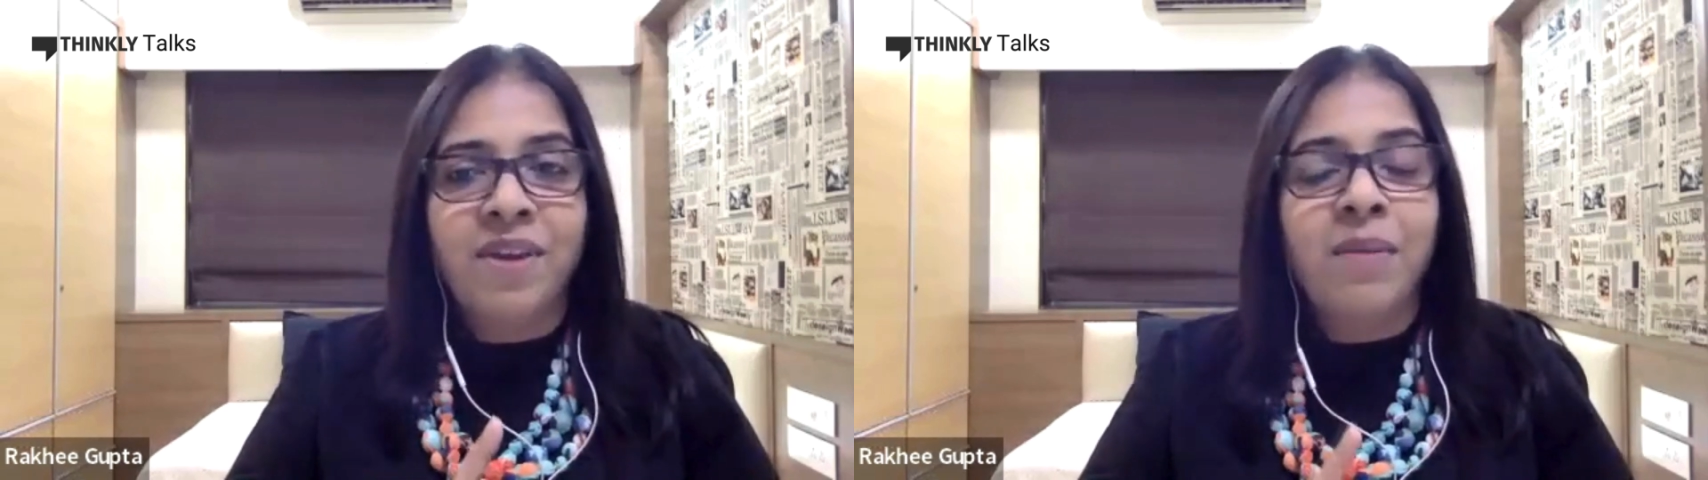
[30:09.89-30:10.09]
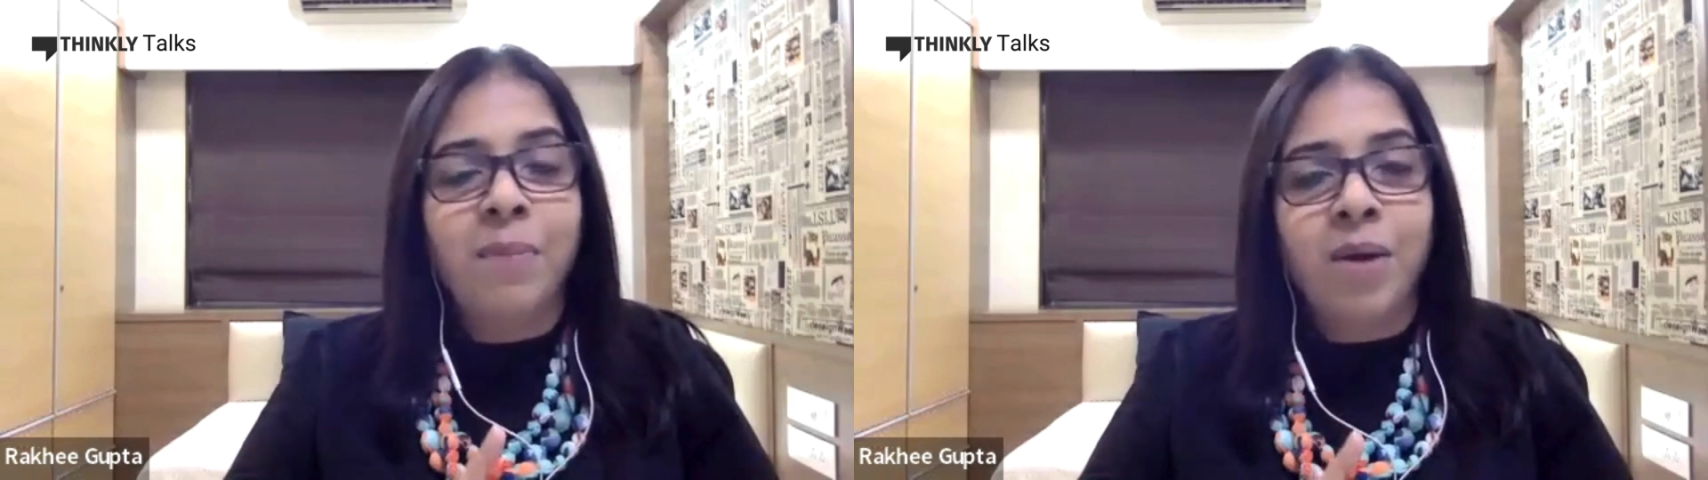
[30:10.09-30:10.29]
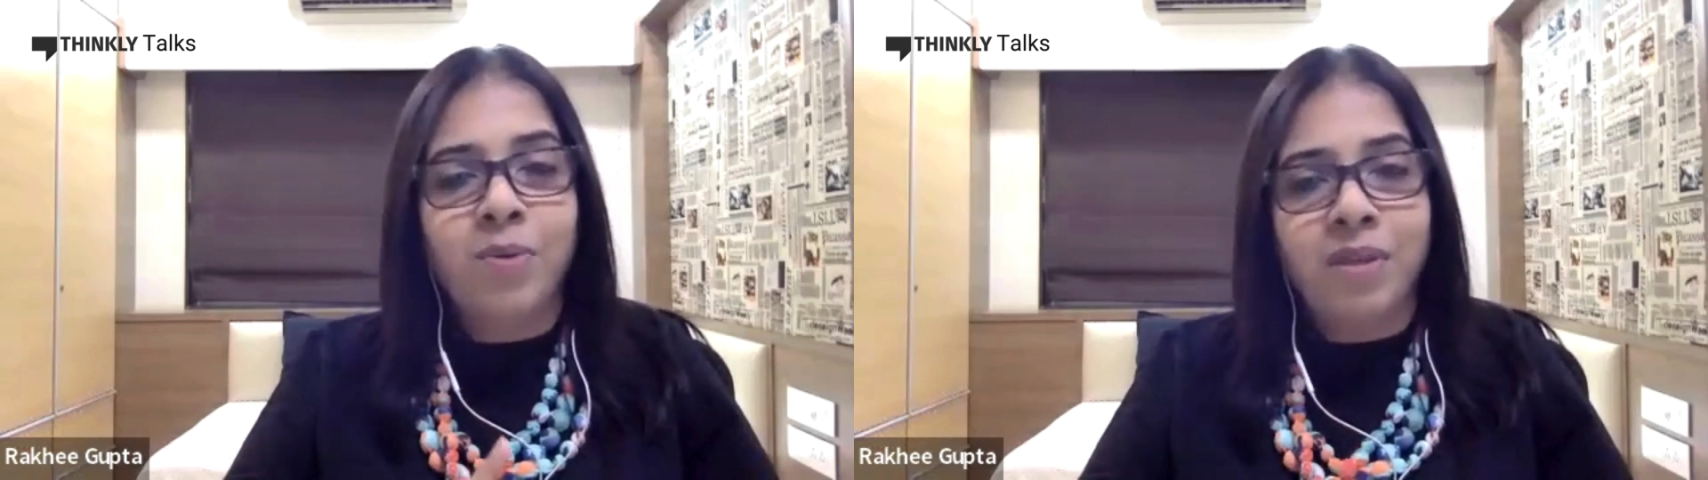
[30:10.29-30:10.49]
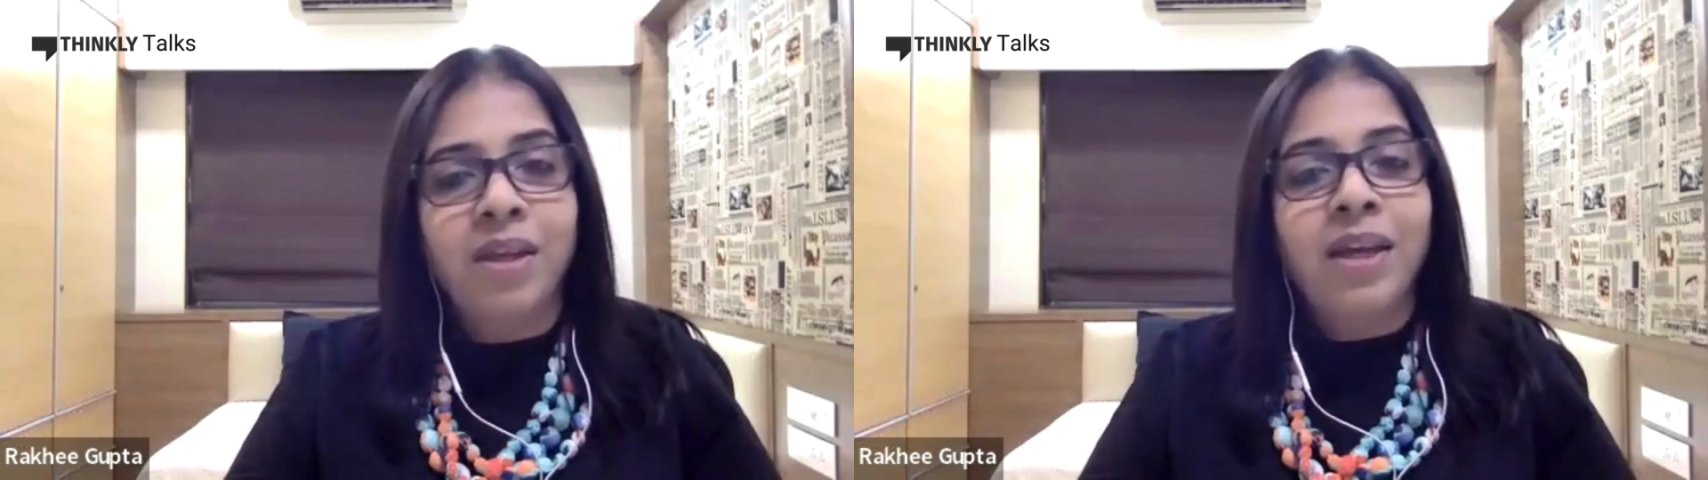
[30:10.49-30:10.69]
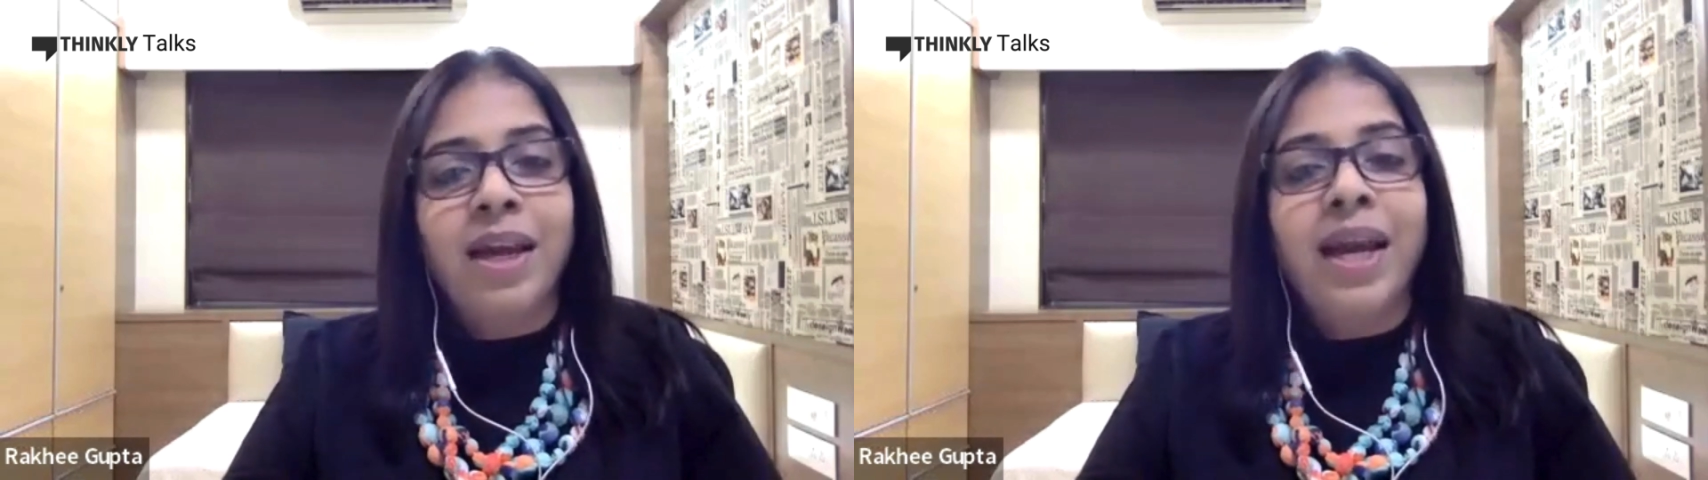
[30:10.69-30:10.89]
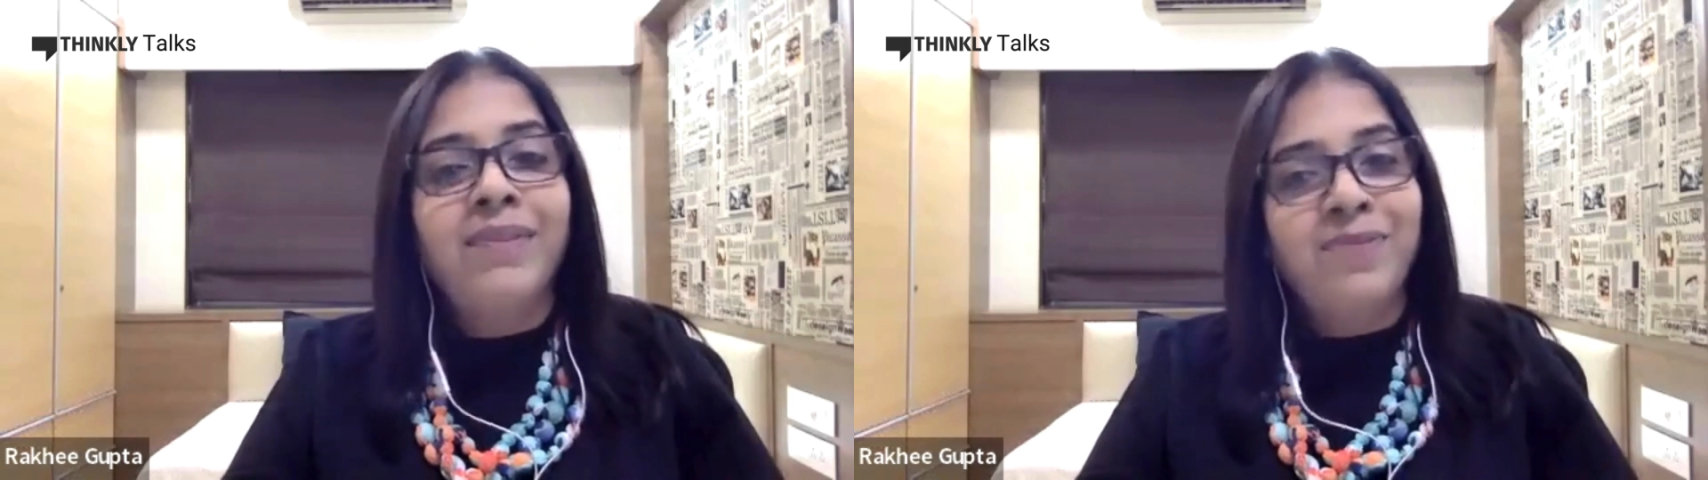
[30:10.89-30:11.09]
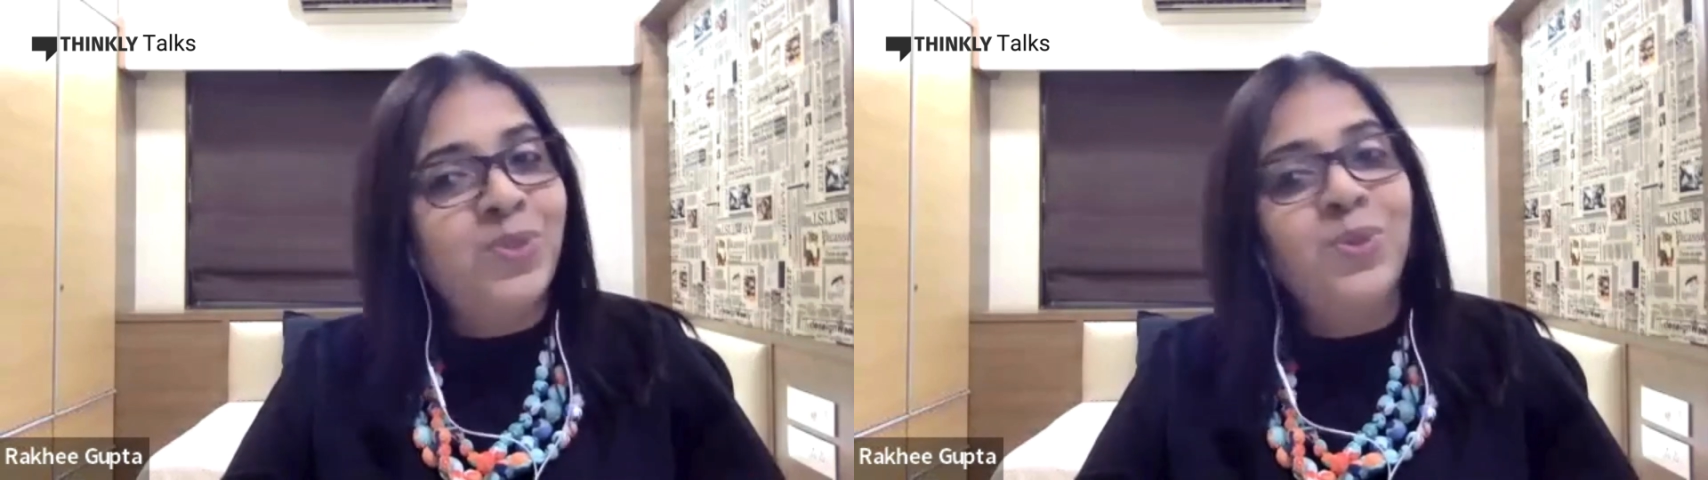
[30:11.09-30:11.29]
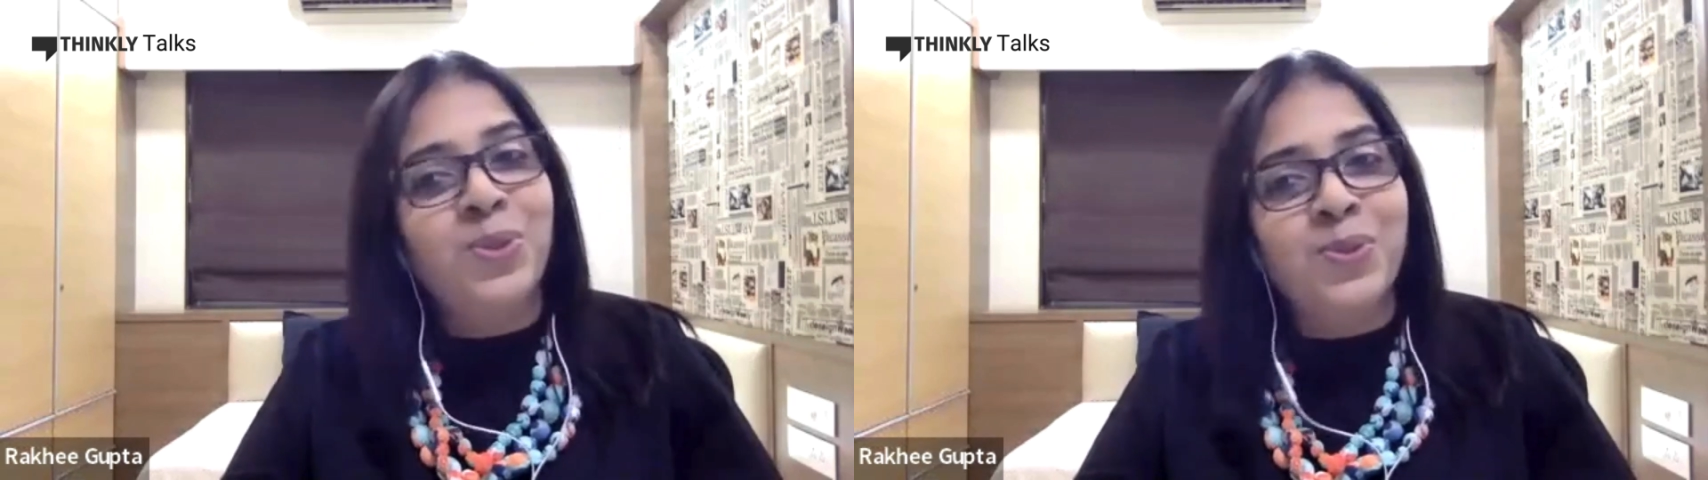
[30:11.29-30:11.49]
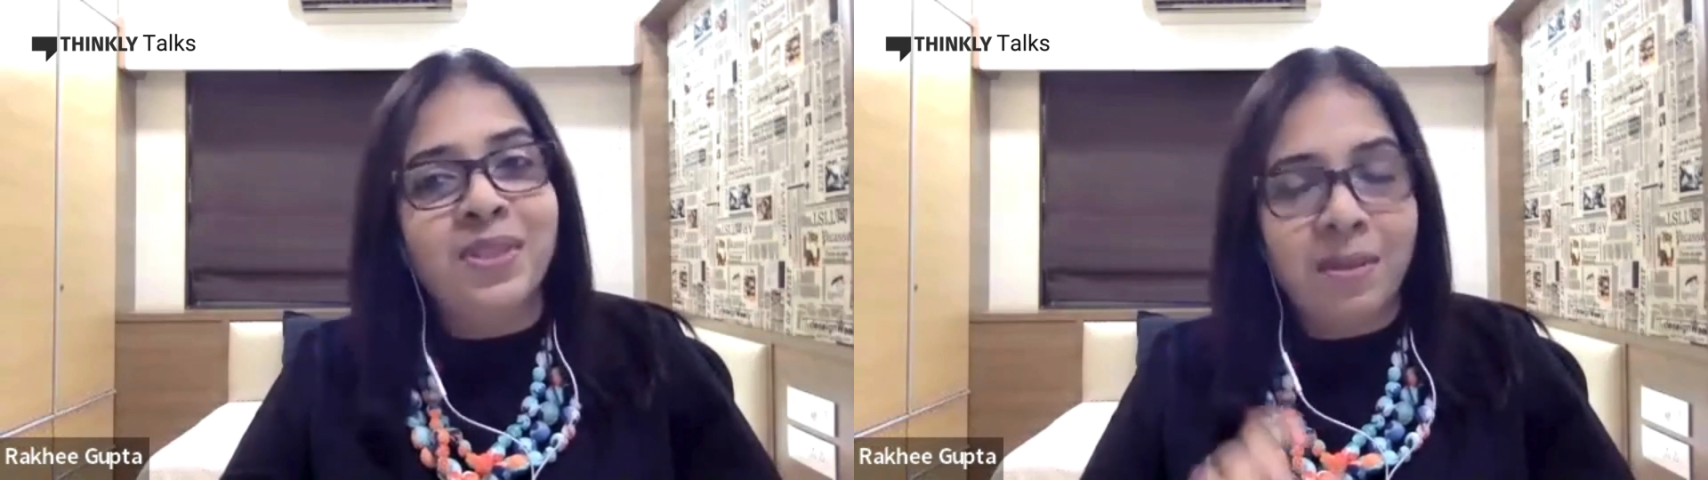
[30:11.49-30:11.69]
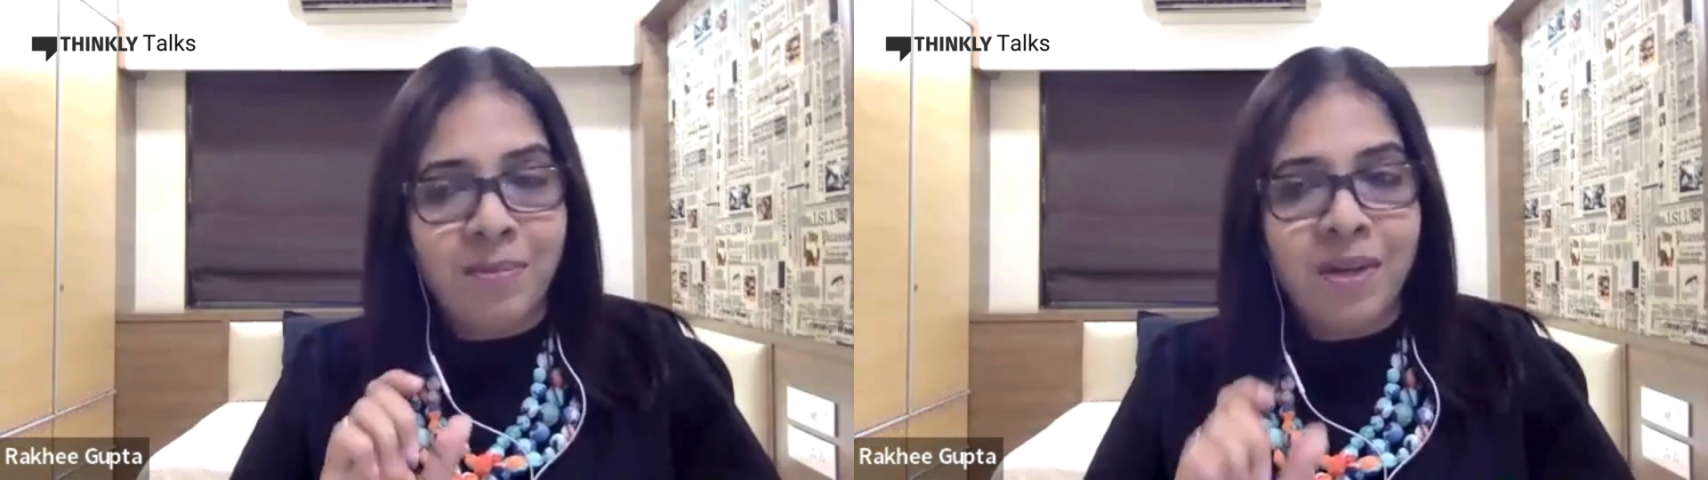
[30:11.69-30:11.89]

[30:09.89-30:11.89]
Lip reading: one mouth, and we should use them